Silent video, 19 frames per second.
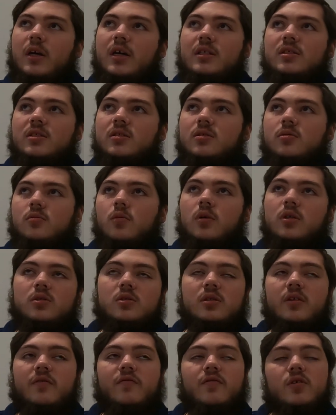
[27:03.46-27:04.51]
as
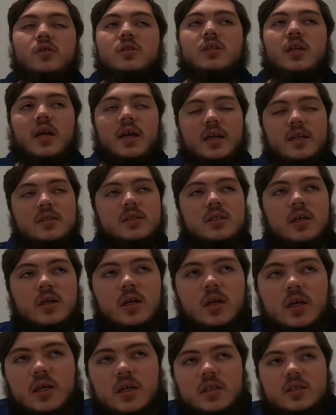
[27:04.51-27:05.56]
was in the first case,
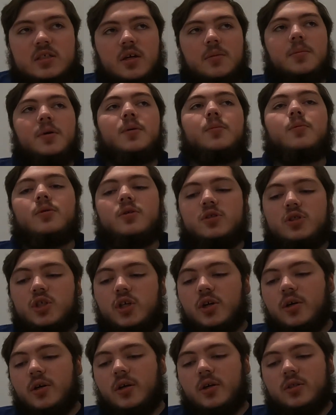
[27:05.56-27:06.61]
some people are
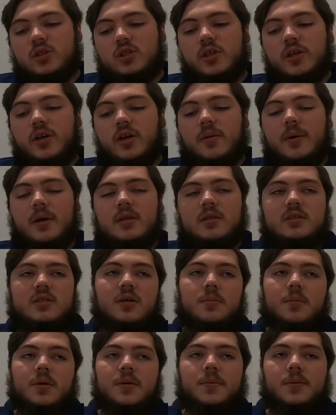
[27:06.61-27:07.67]
cheering about, and
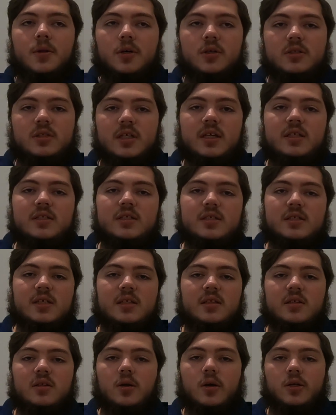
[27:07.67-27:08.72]
some people are sad to
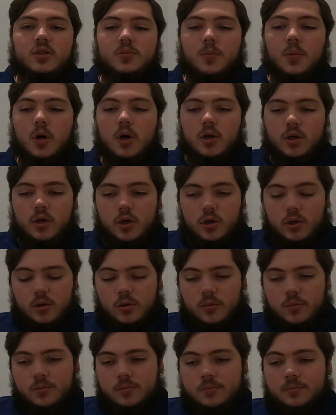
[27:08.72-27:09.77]
see the touch bar
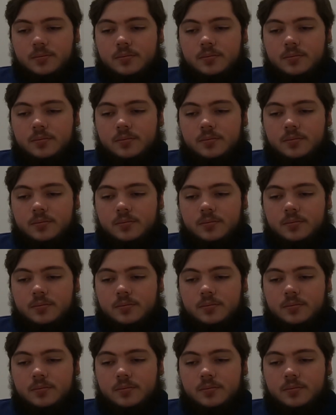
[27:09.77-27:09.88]
go.